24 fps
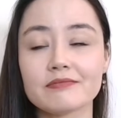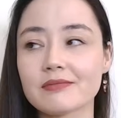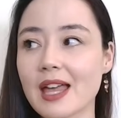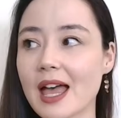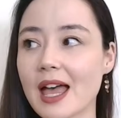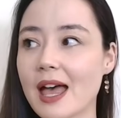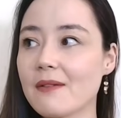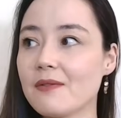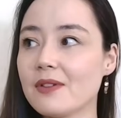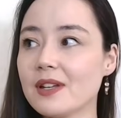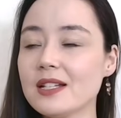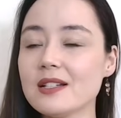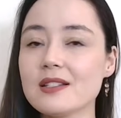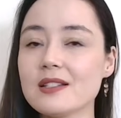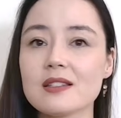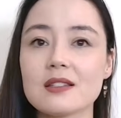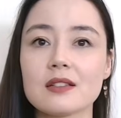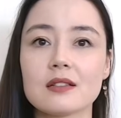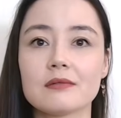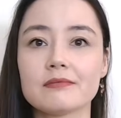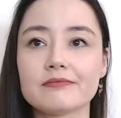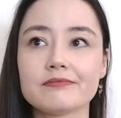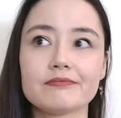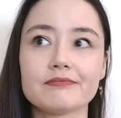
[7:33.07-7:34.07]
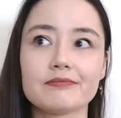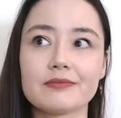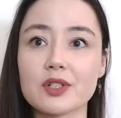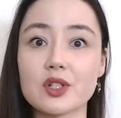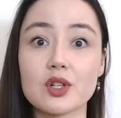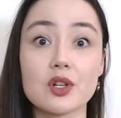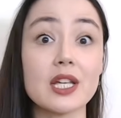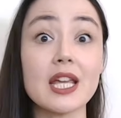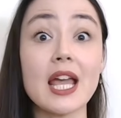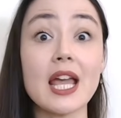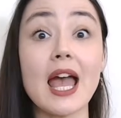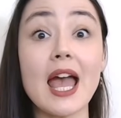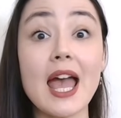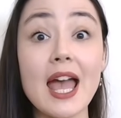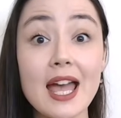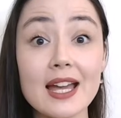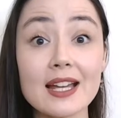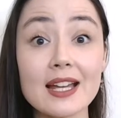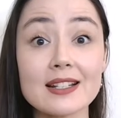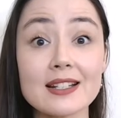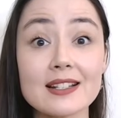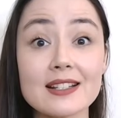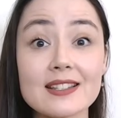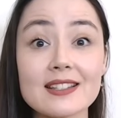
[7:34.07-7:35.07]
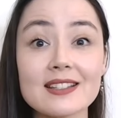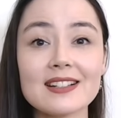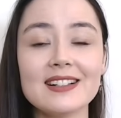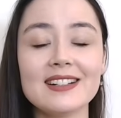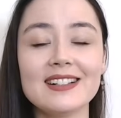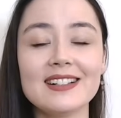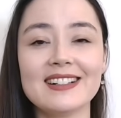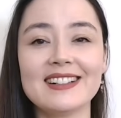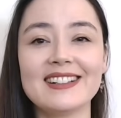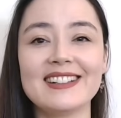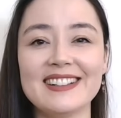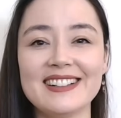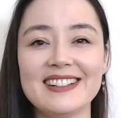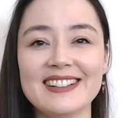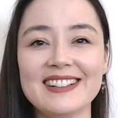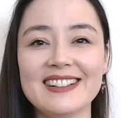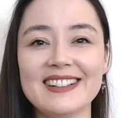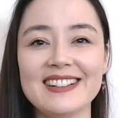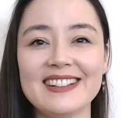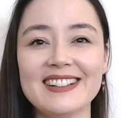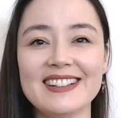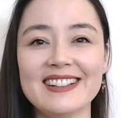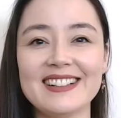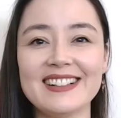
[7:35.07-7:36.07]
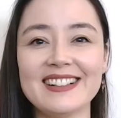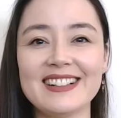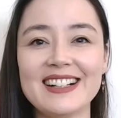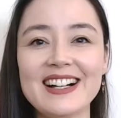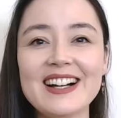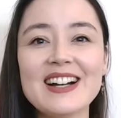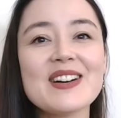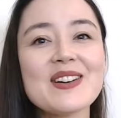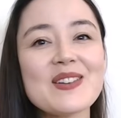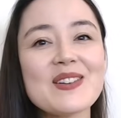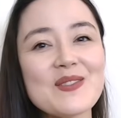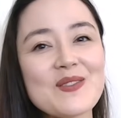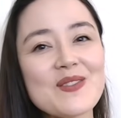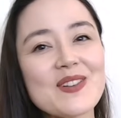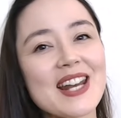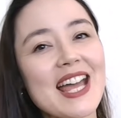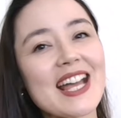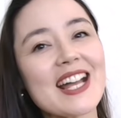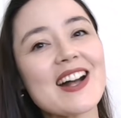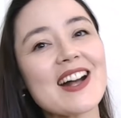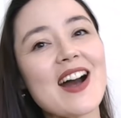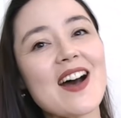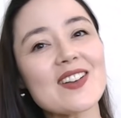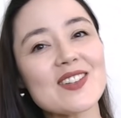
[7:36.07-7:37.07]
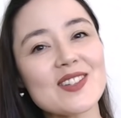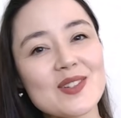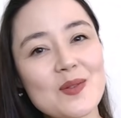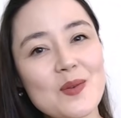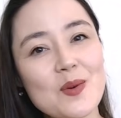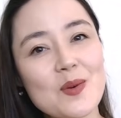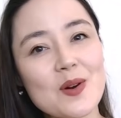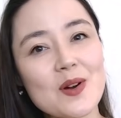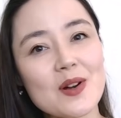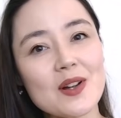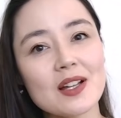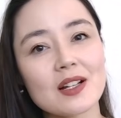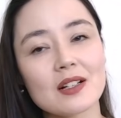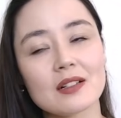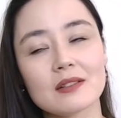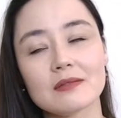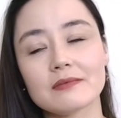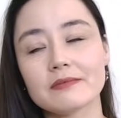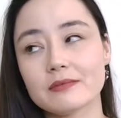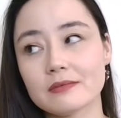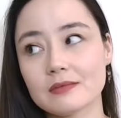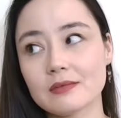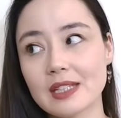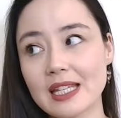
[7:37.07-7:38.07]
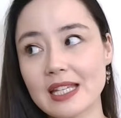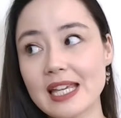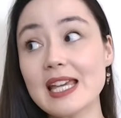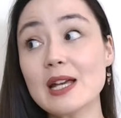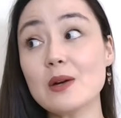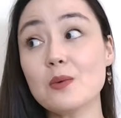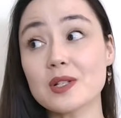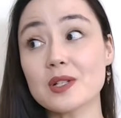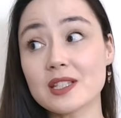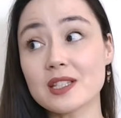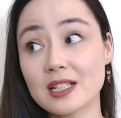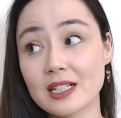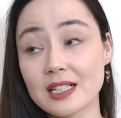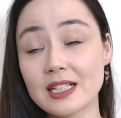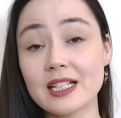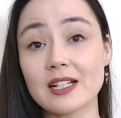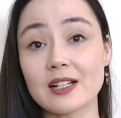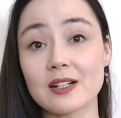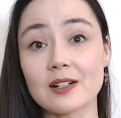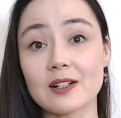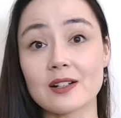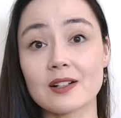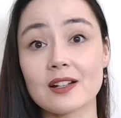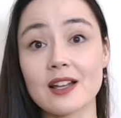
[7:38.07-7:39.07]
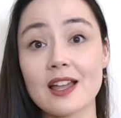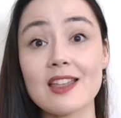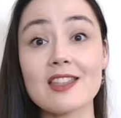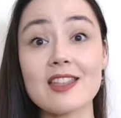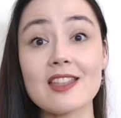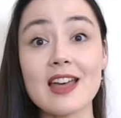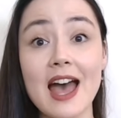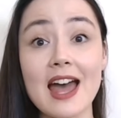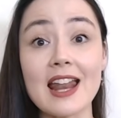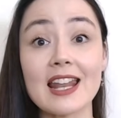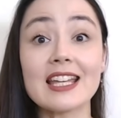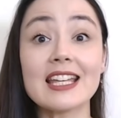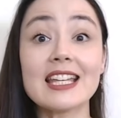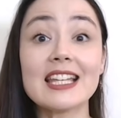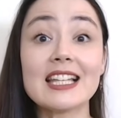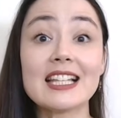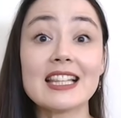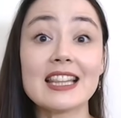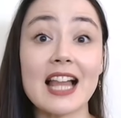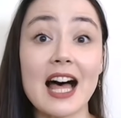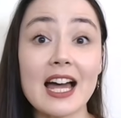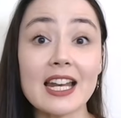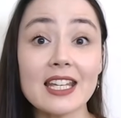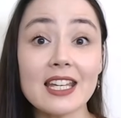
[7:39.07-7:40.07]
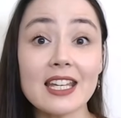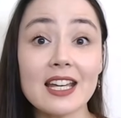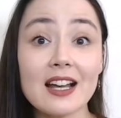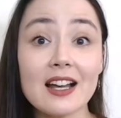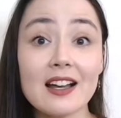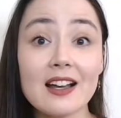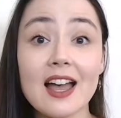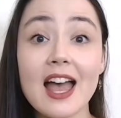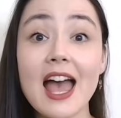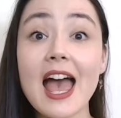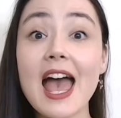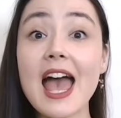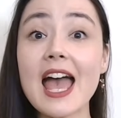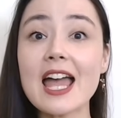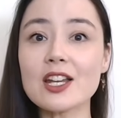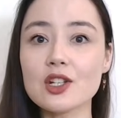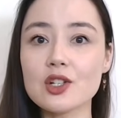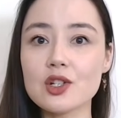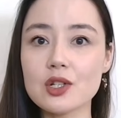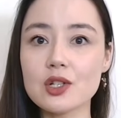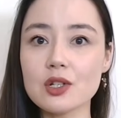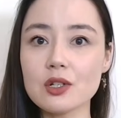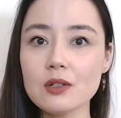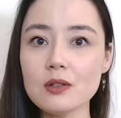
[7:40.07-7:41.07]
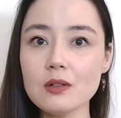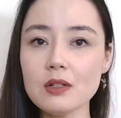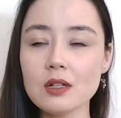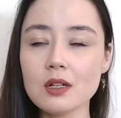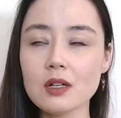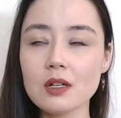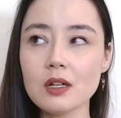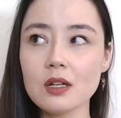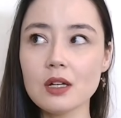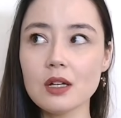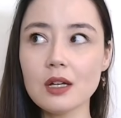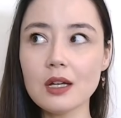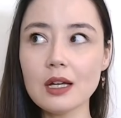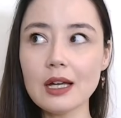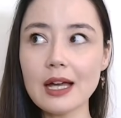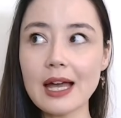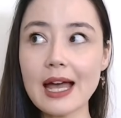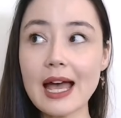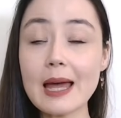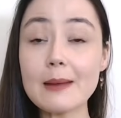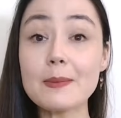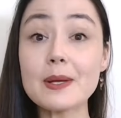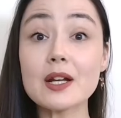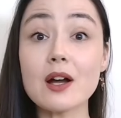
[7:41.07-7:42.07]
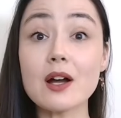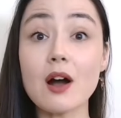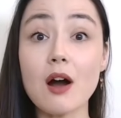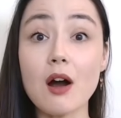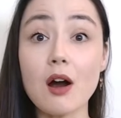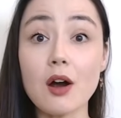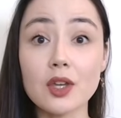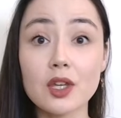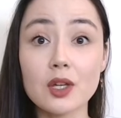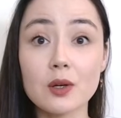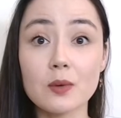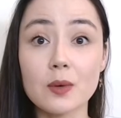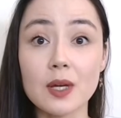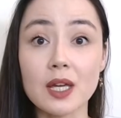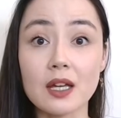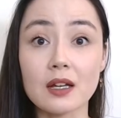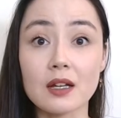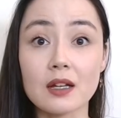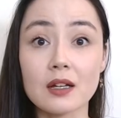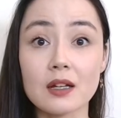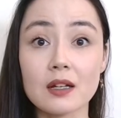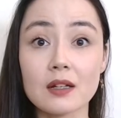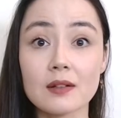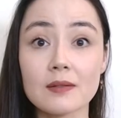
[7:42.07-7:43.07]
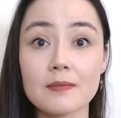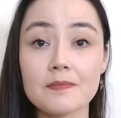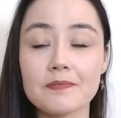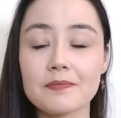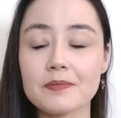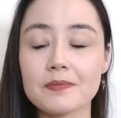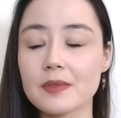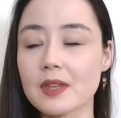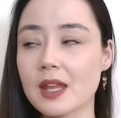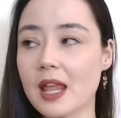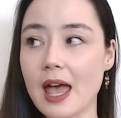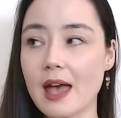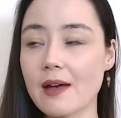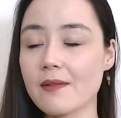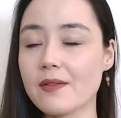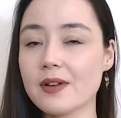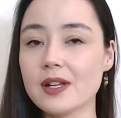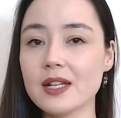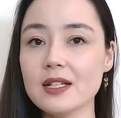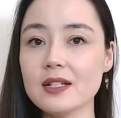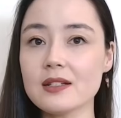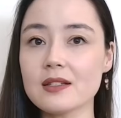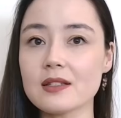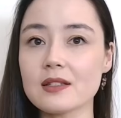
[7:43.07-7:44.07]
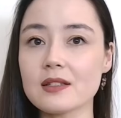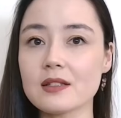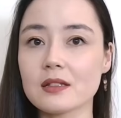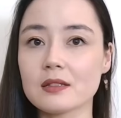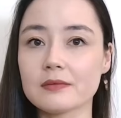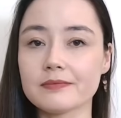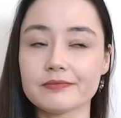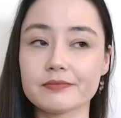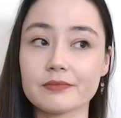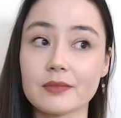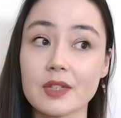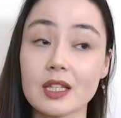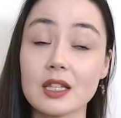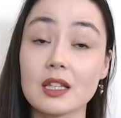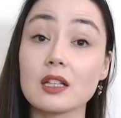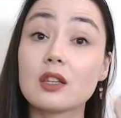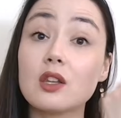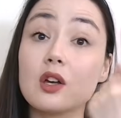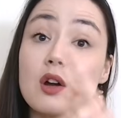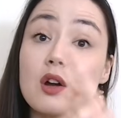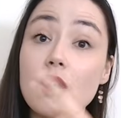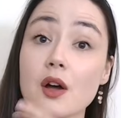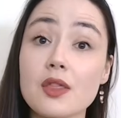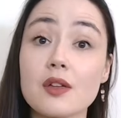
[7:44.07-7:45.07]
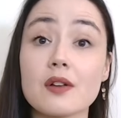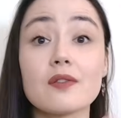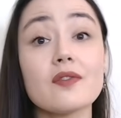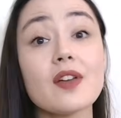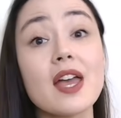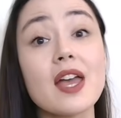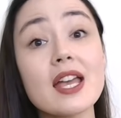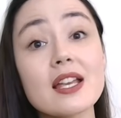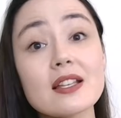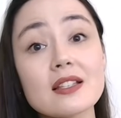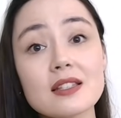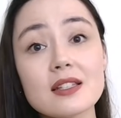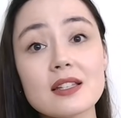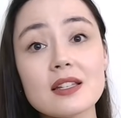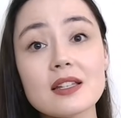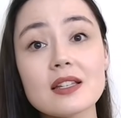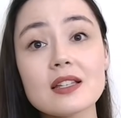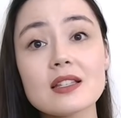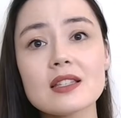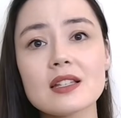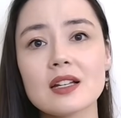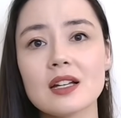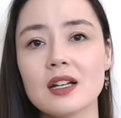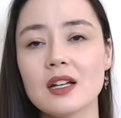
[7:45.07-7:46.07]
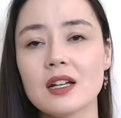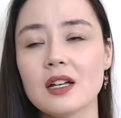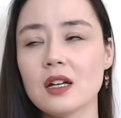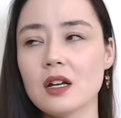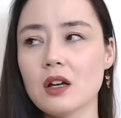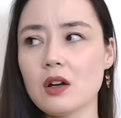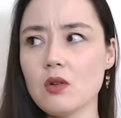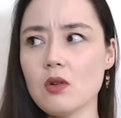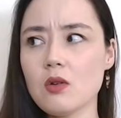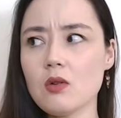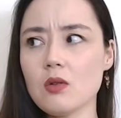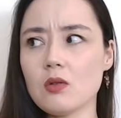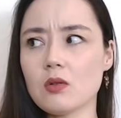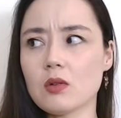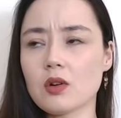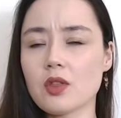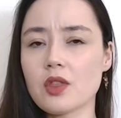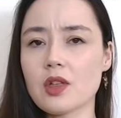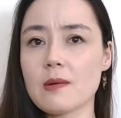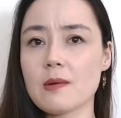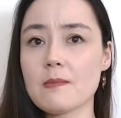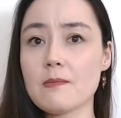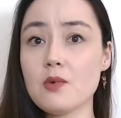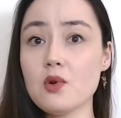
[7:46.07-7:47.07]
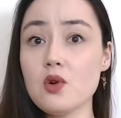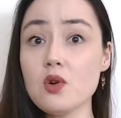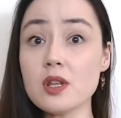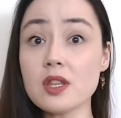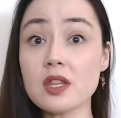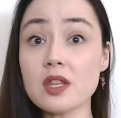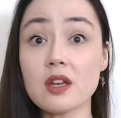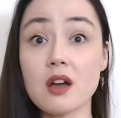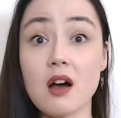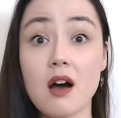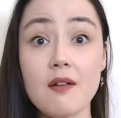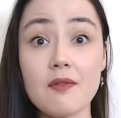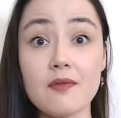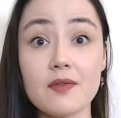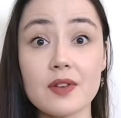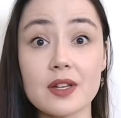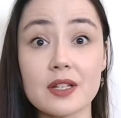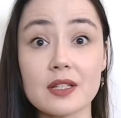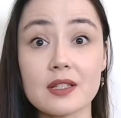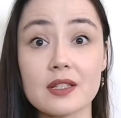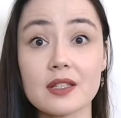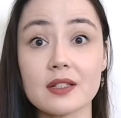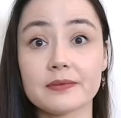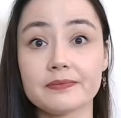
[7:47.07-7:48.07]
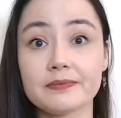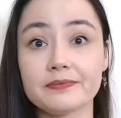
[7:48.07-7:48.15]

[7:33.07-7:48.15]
Evidence? Dirty hands. When I got to work, it was clear that Ilania and Jude had been arguing. Evidence? The look on their faces. Oh, the mood in the office.